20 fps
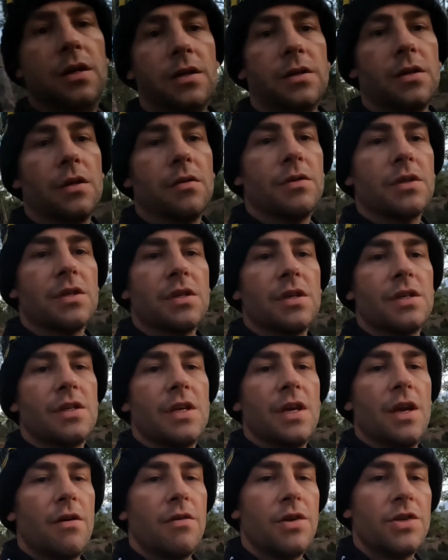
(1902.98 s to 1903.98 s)
So I'm just going to
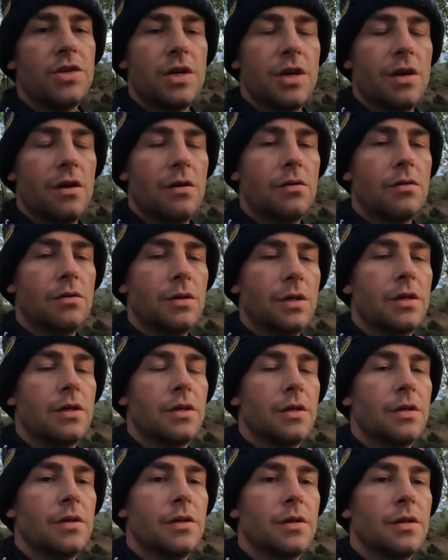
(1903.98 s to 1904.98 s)
sit here and chill,
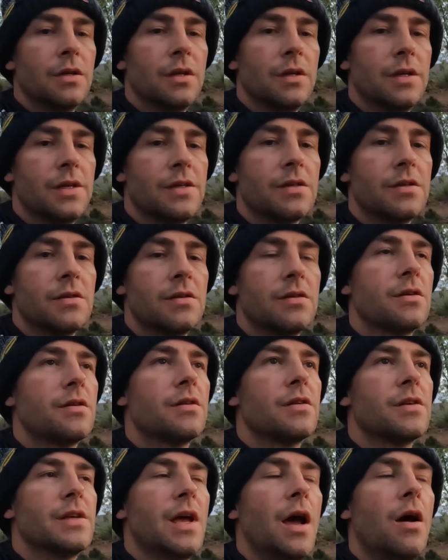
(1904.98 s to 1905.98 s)
and listen
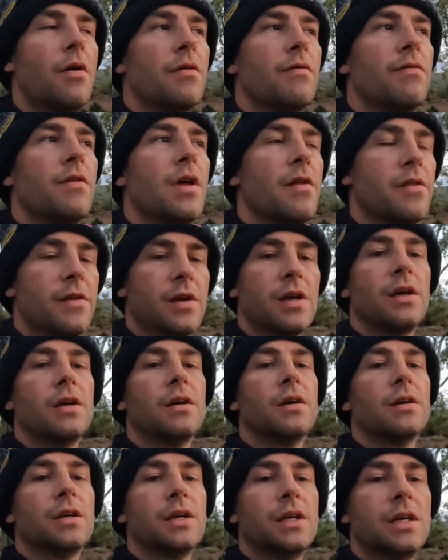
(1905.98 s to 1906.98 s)
to the sound of
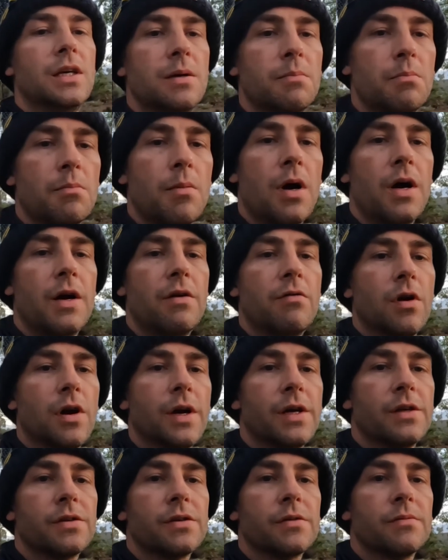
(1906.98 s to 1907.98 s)
nothing and eat my
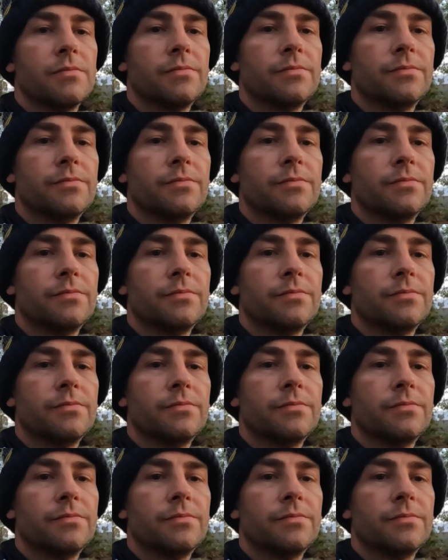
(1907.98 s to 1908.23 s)
rice.